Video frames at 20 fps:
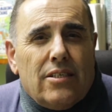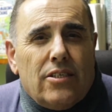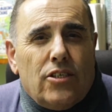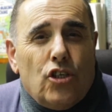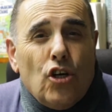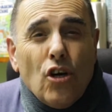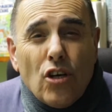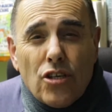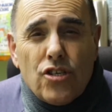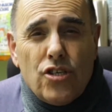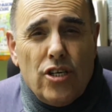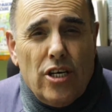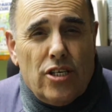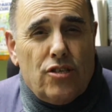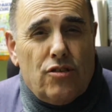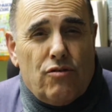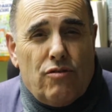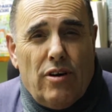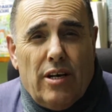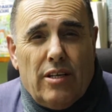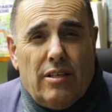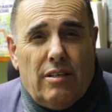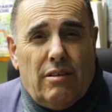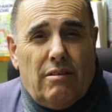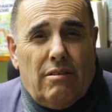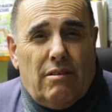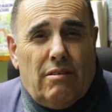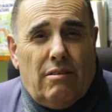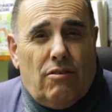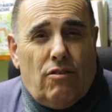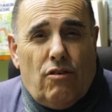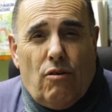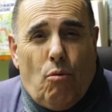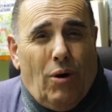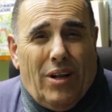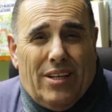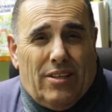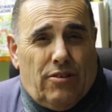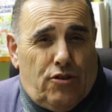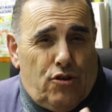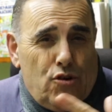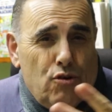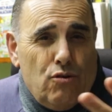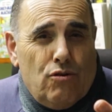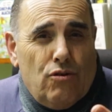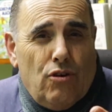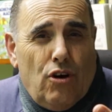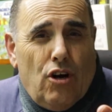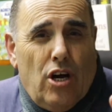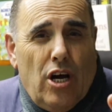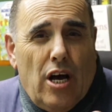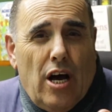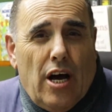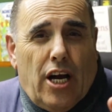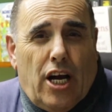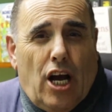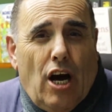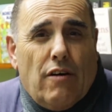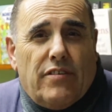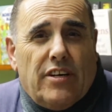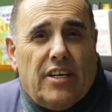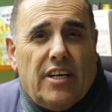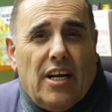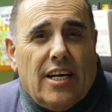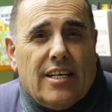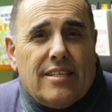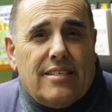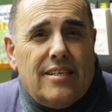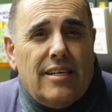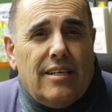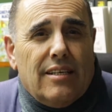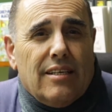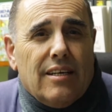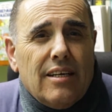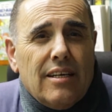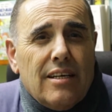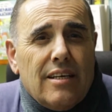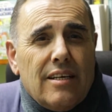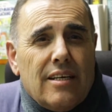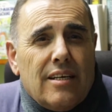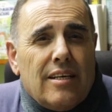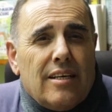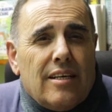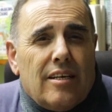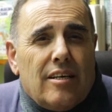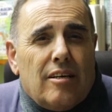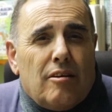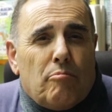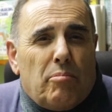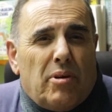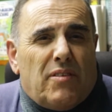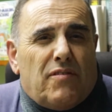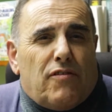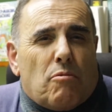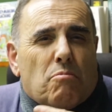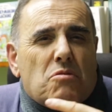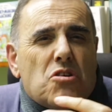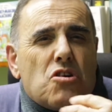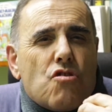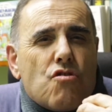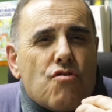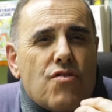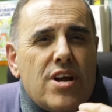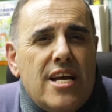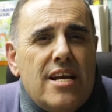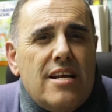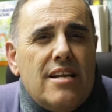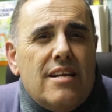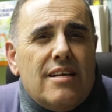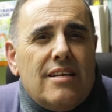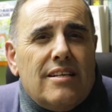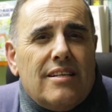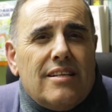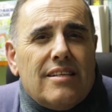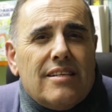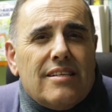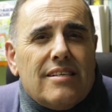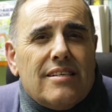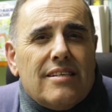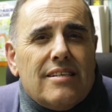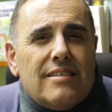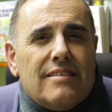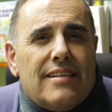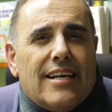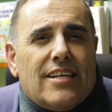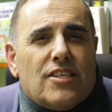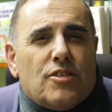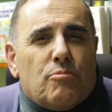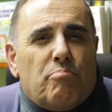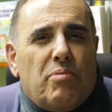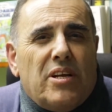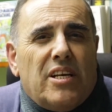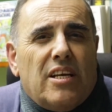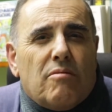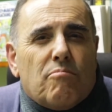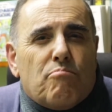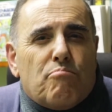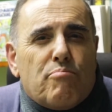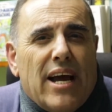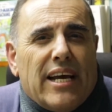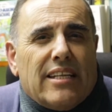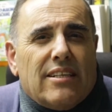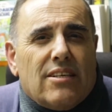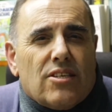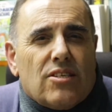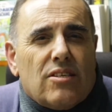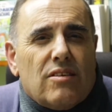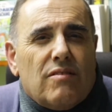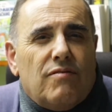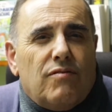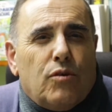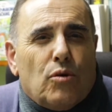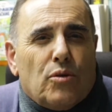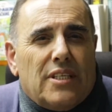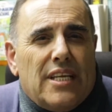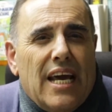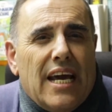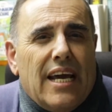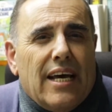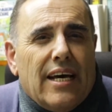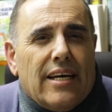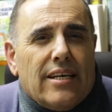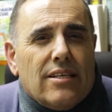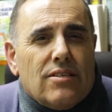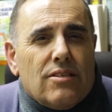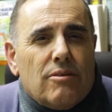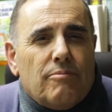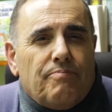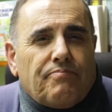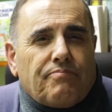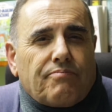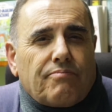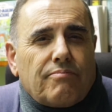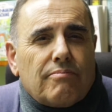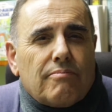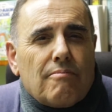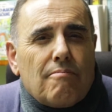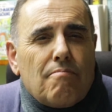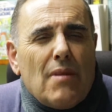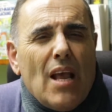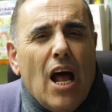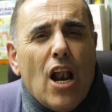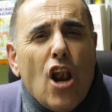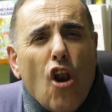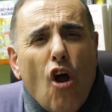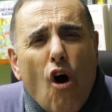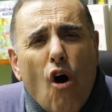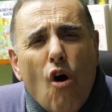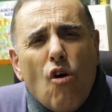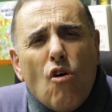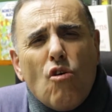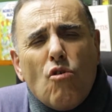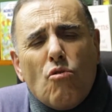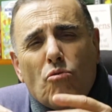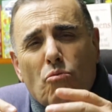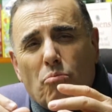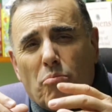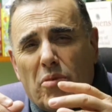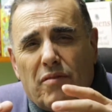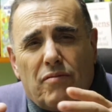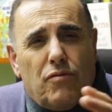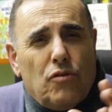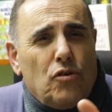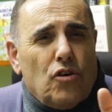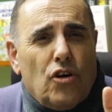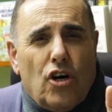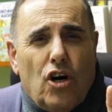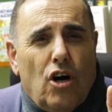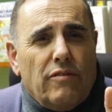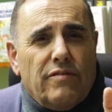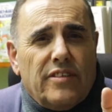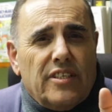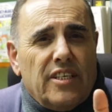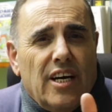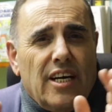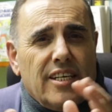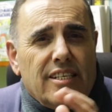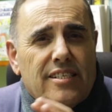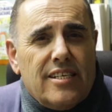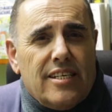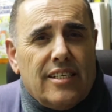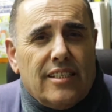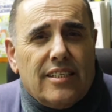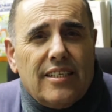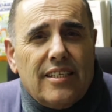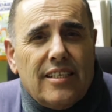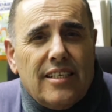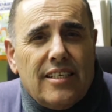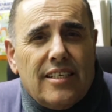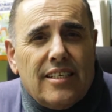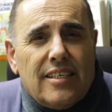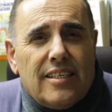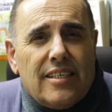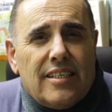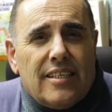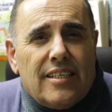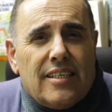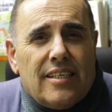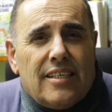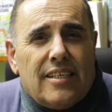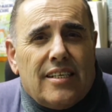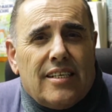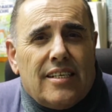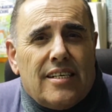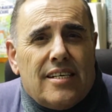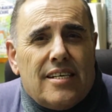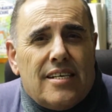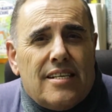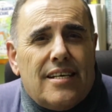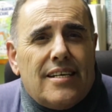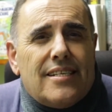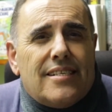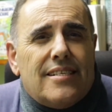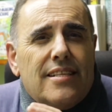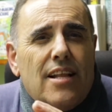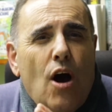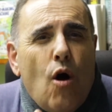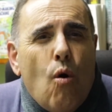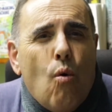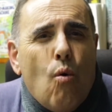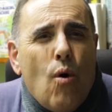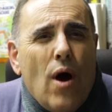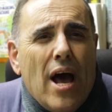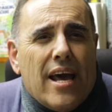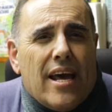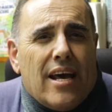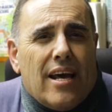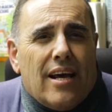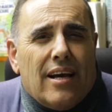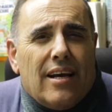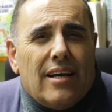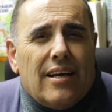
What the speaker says: Not just through COVID-19, but from greed that has been in practice for decades, long before COVID-19. There's no way